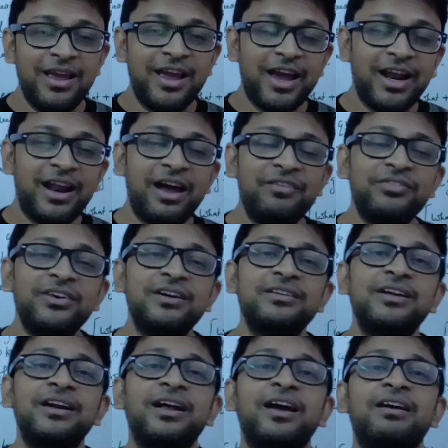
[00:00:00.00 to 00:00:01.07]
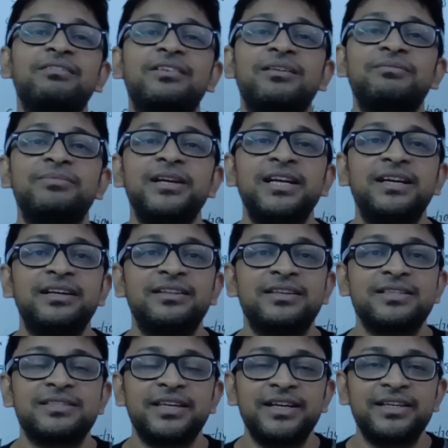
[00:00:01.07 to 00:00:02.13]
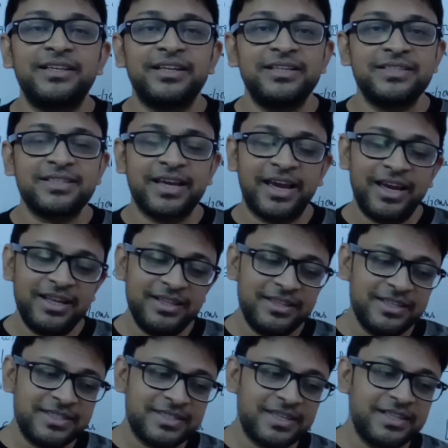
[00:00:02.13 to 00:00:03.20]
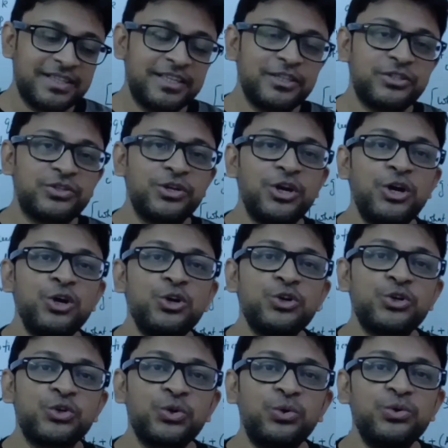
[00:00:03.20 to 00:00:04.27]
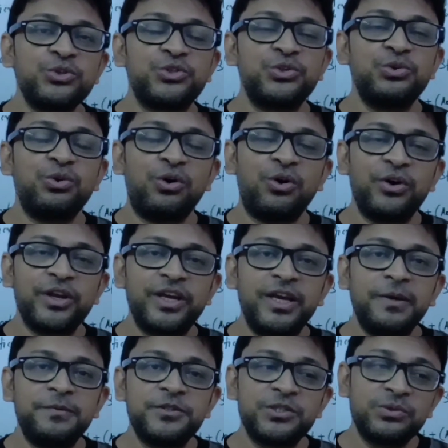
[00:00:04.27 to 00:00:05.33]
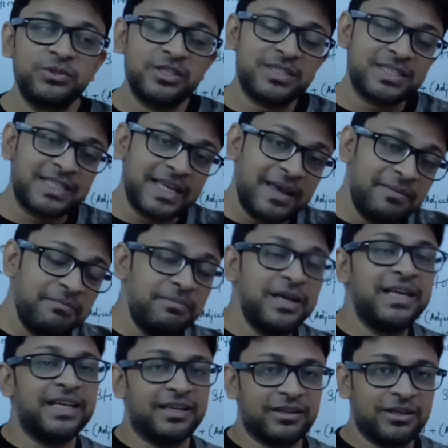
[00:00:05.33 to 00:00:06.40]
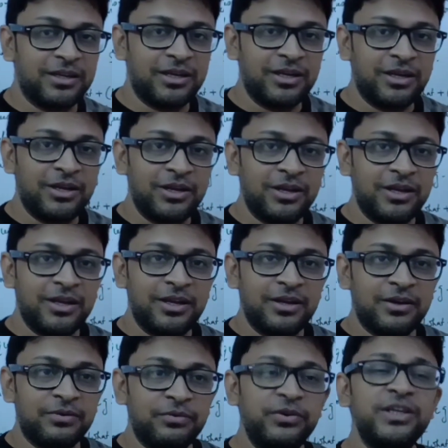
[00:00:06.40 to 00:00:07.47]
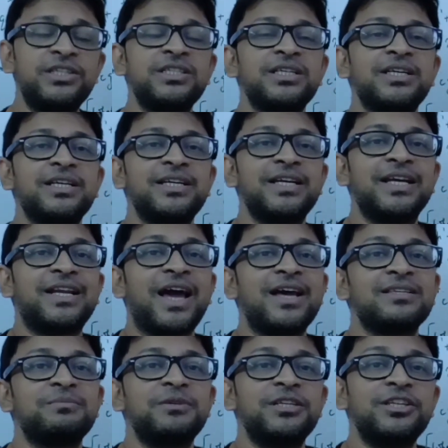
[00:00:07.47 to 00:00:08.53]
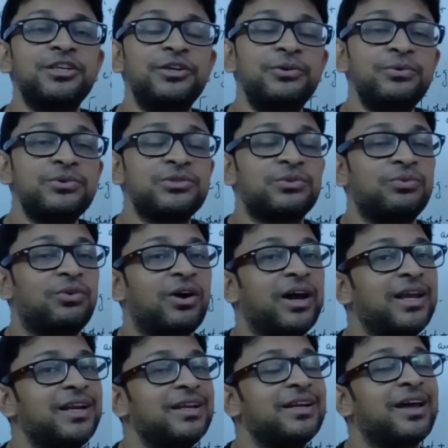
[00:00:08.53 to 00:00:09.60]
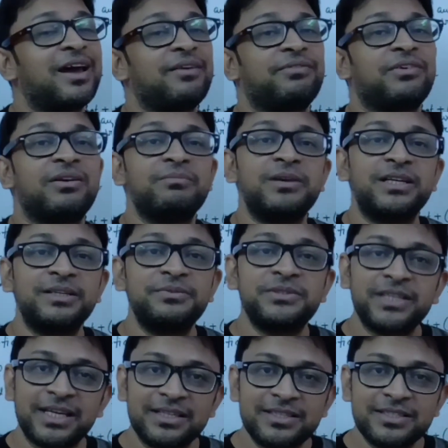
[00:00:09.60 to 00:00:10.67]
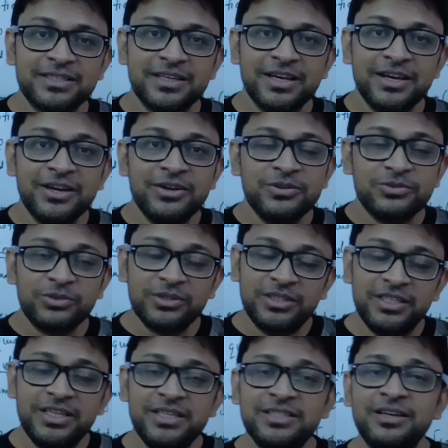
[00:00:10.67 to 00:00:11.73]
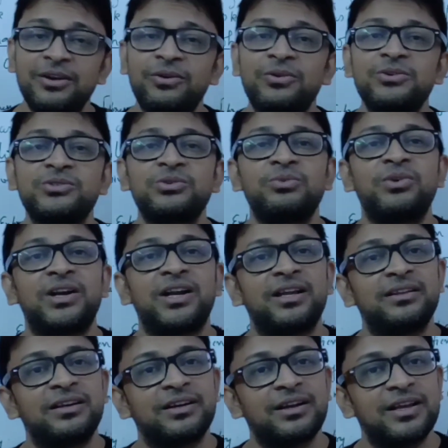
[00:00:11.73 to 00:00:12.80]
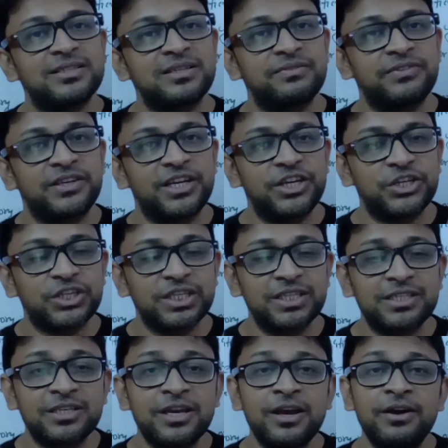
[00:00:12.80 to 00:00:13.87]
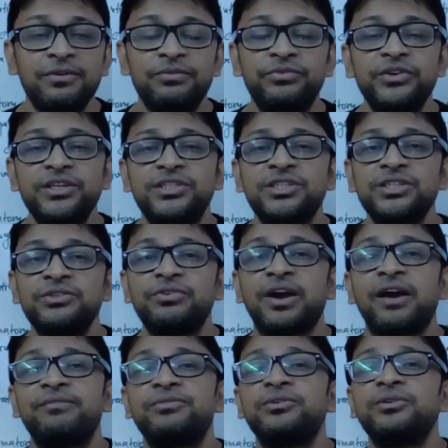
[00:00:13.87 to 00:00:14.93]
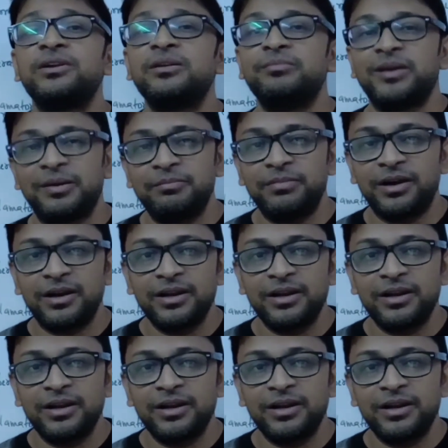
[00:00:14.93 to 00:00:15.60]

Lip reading: And after that I have completed the sentence, and this sentence shows you or gives you the same meaning which it has been used while in an affirmative sense. So these are also one of the classifications which you have to remember.